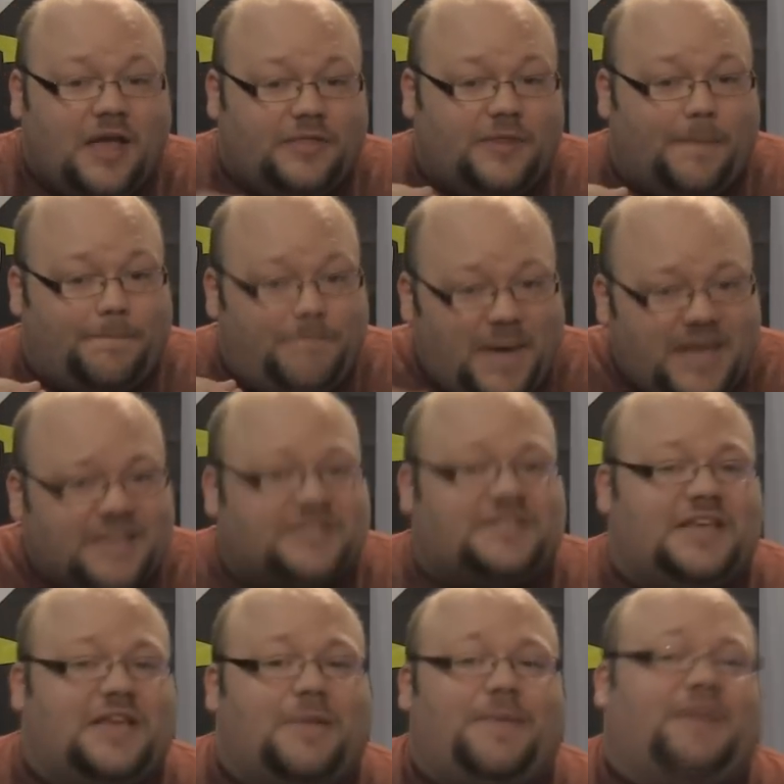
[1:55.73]
The biggest
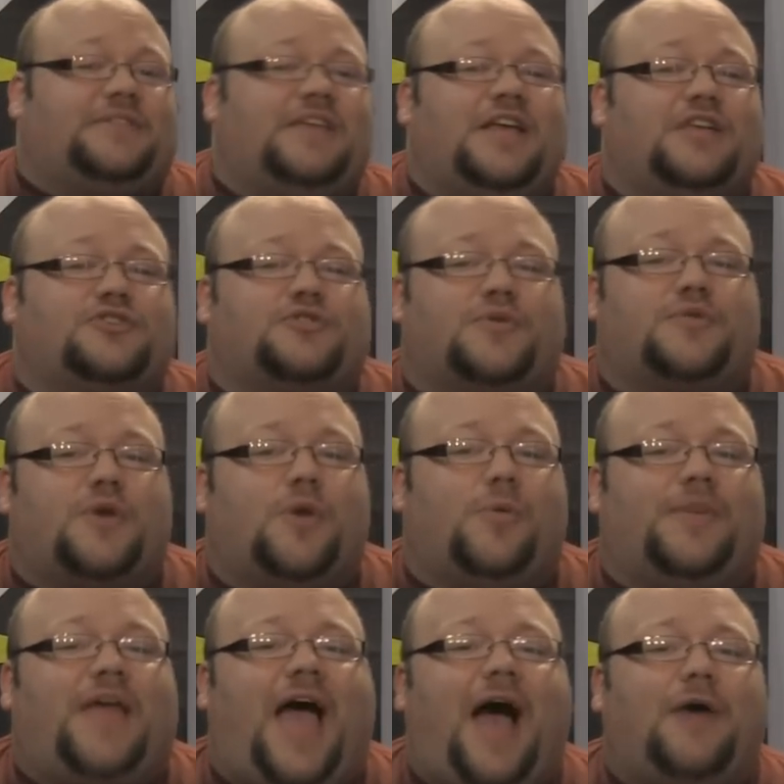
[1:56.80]
thing about the intro, though,
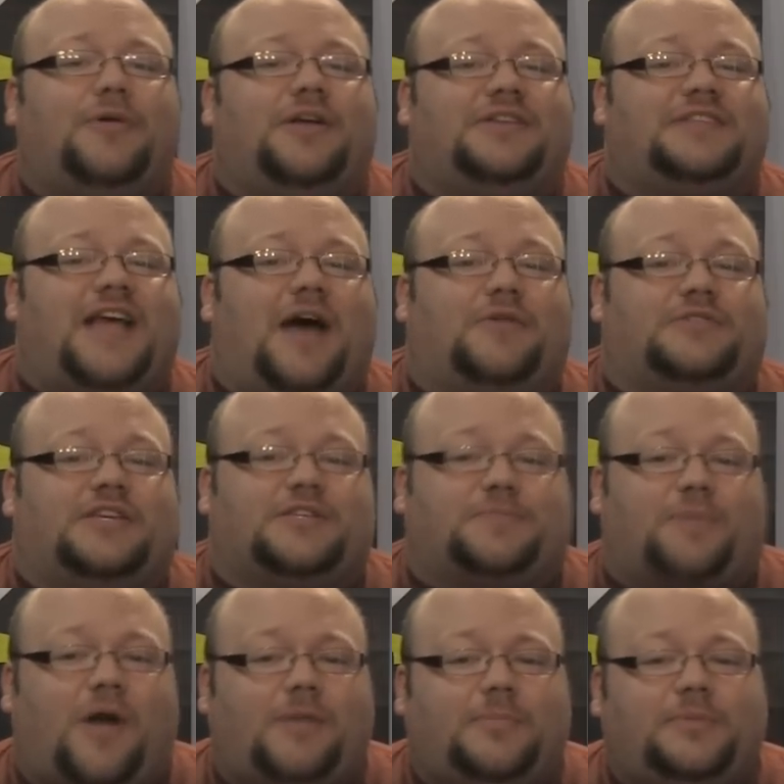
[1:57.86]
without a doubt, is
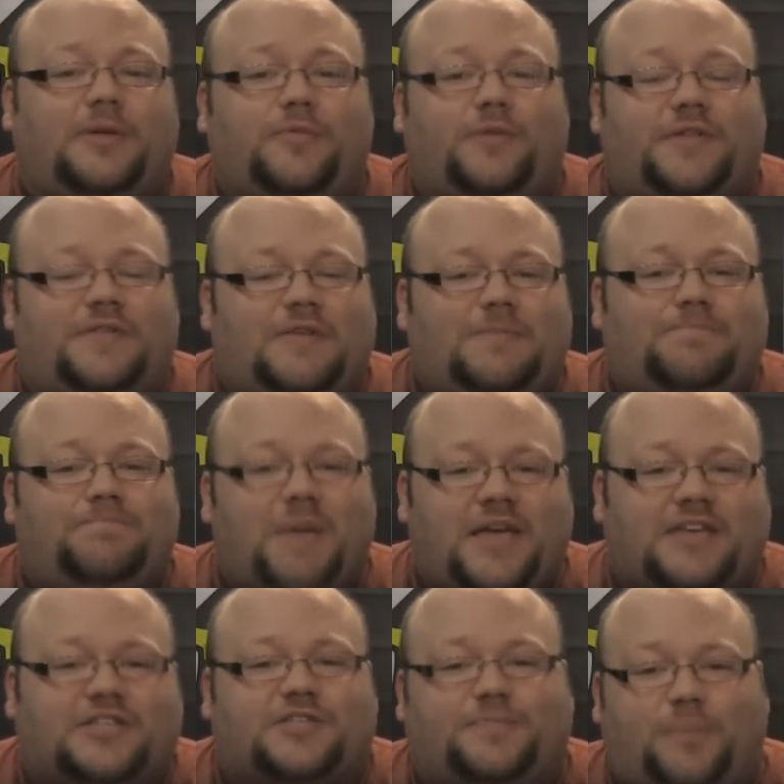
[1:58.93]
probably one of the
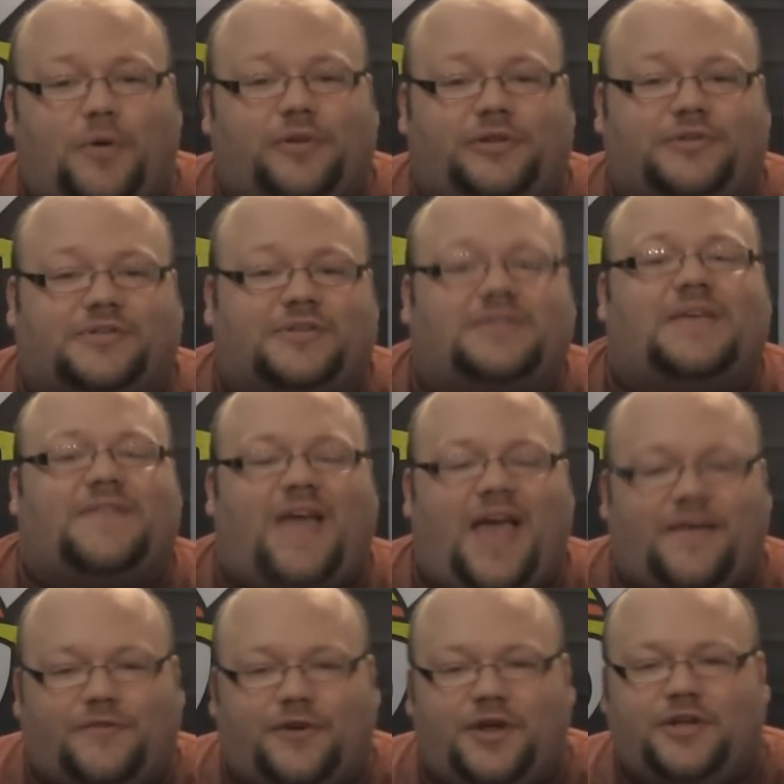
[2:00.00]
biggest spoilers that they've
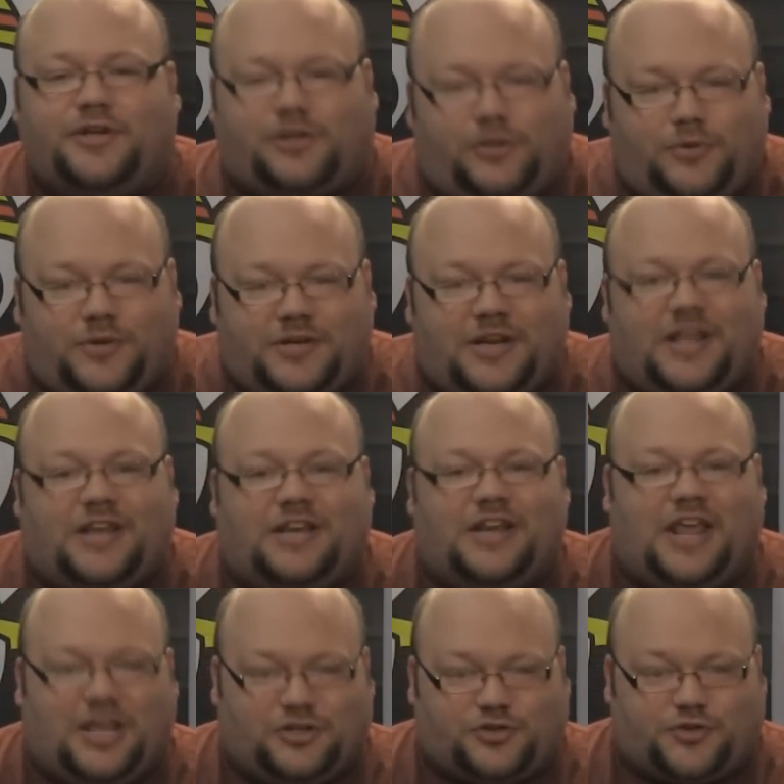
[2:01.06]
ever included in
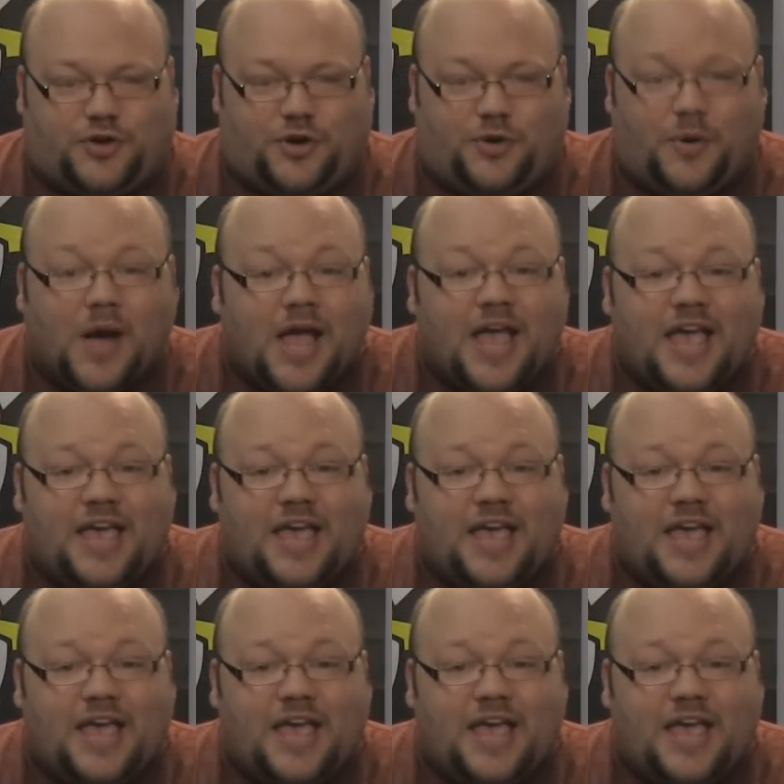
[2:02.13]
an intro.